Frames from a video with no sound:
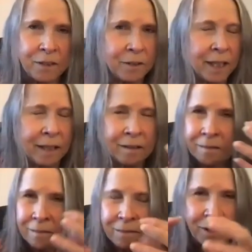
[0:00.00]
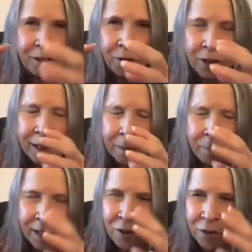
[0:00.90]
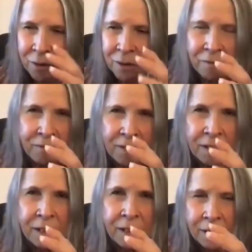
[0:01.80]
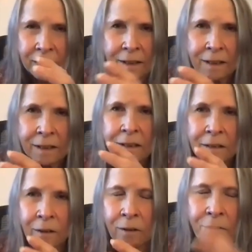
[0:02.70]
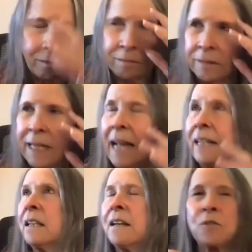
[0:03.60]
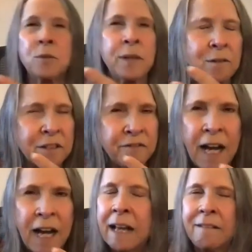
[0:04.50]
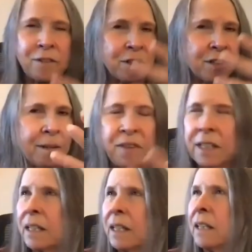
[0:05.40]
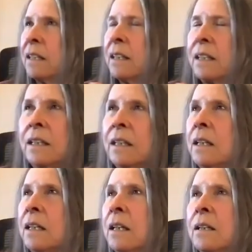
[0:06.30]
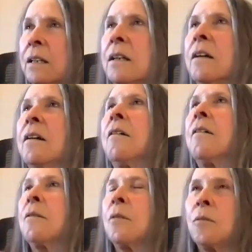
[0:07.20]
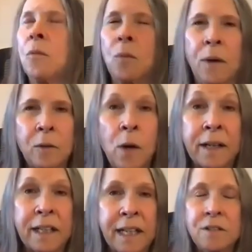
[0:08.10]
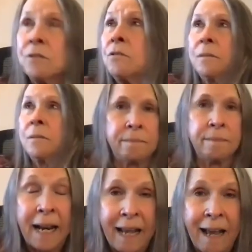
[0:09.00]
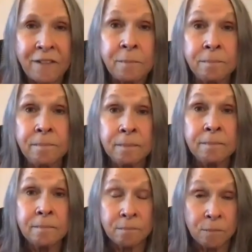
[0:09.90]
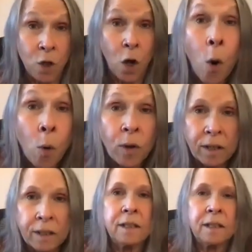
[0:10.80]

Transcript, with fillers: you get you know you get a picture of oh daddy left when i was 5 or something and oh what what can i do to not have him go